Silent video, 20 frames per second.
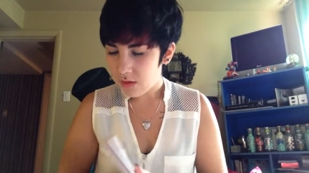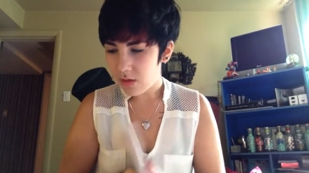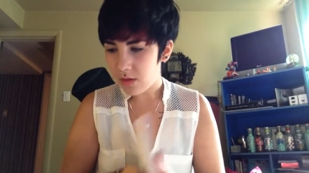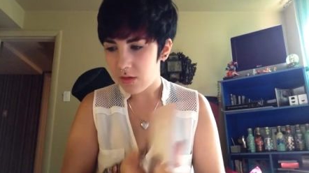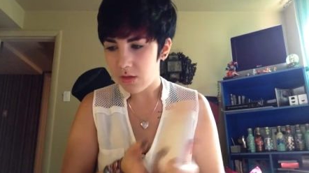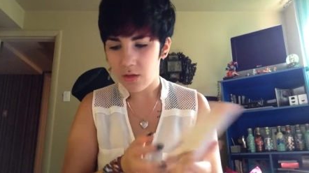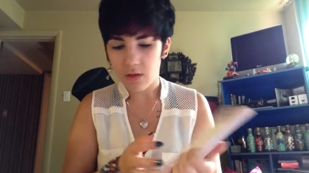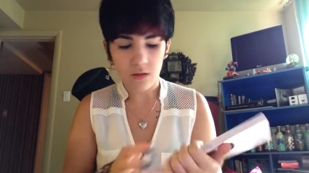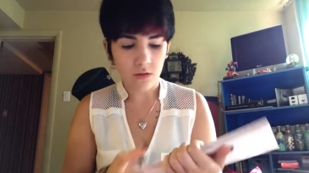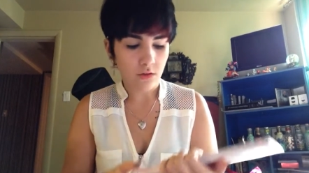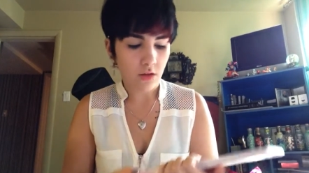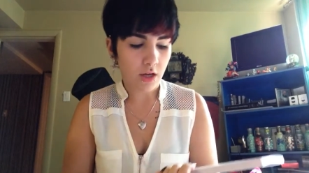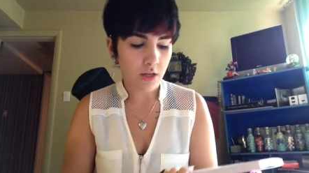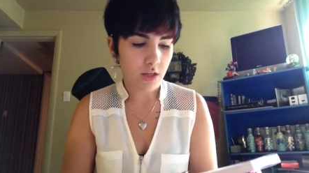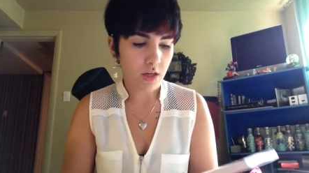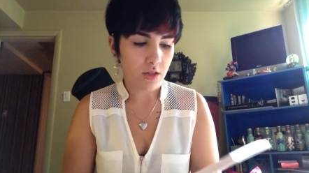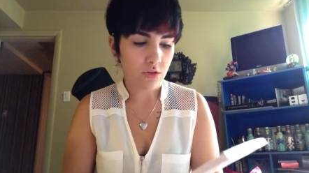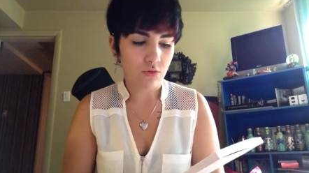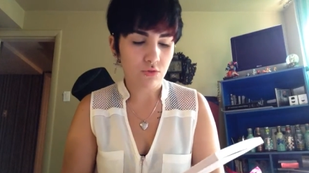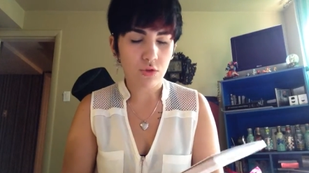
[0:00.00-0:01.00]
And like,
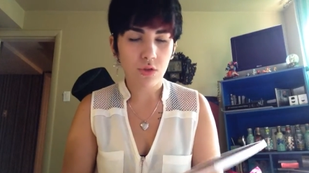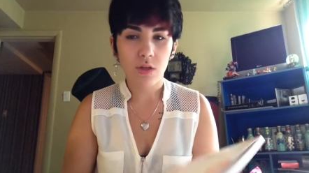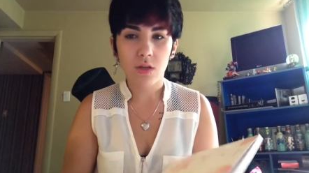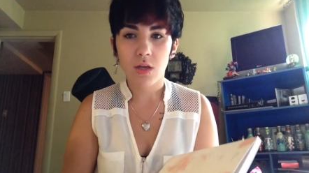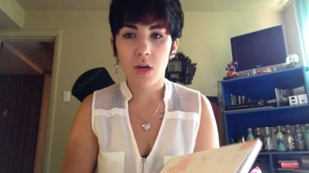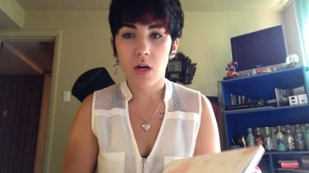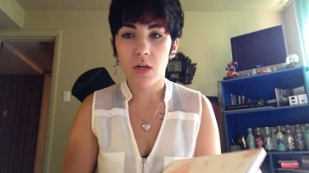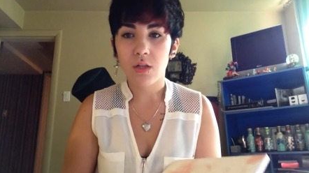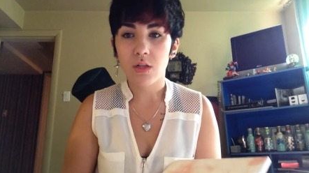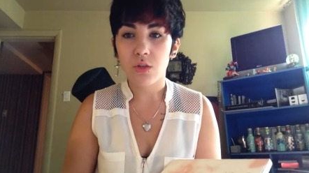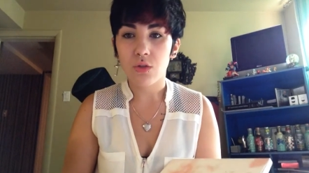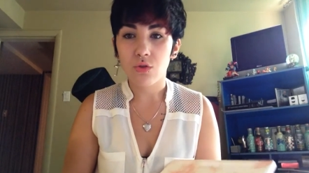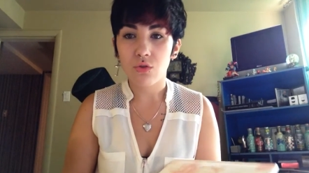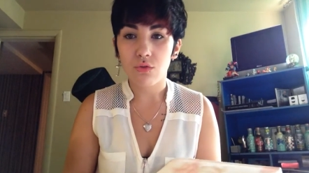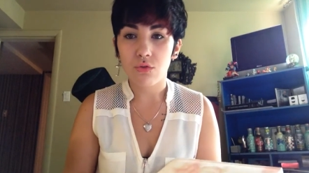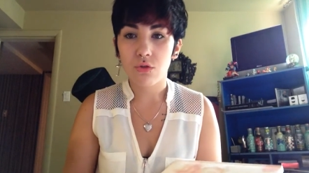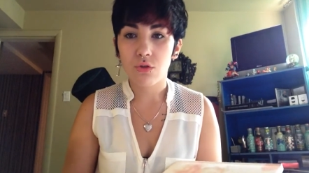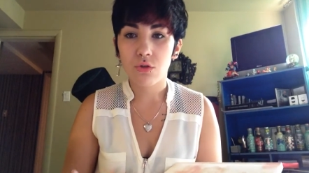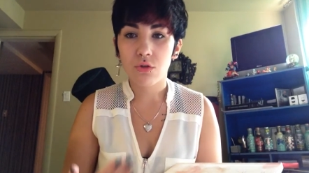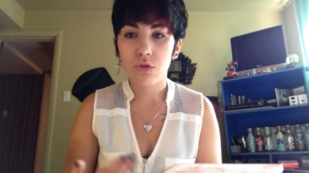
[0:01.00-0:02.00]
I don't think I need
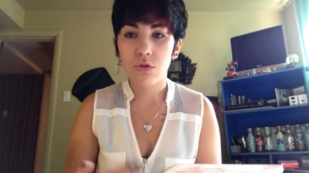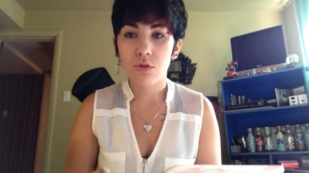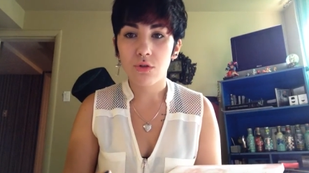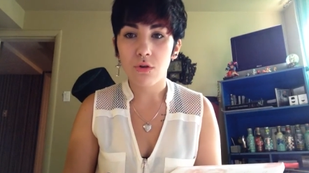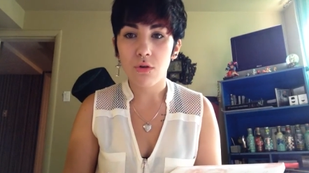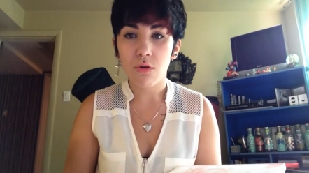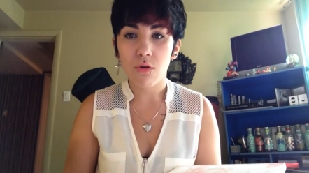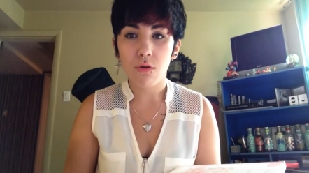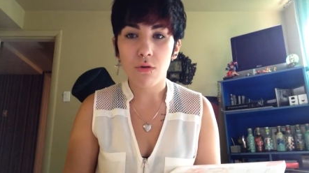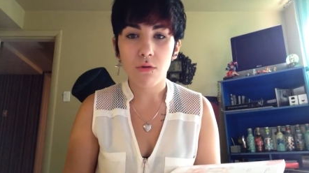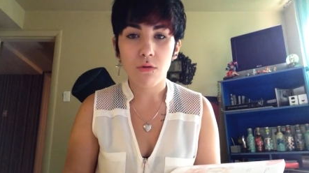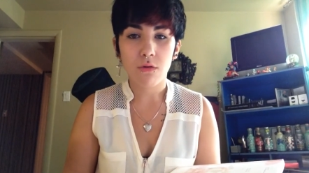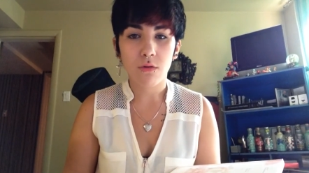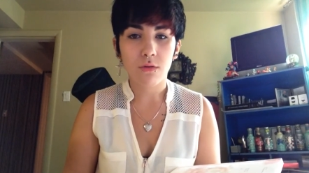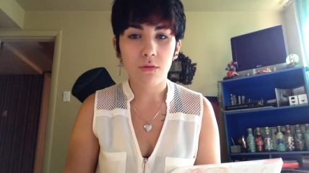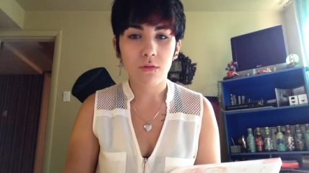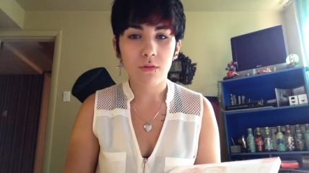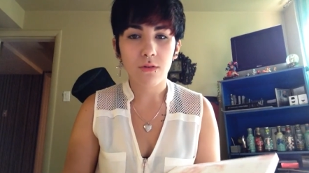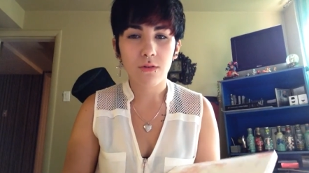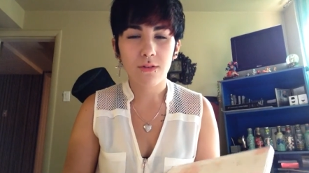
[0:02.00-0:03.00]
to
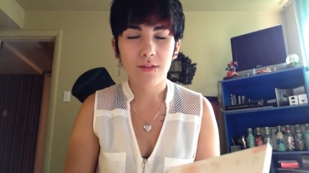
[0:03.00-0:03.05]
show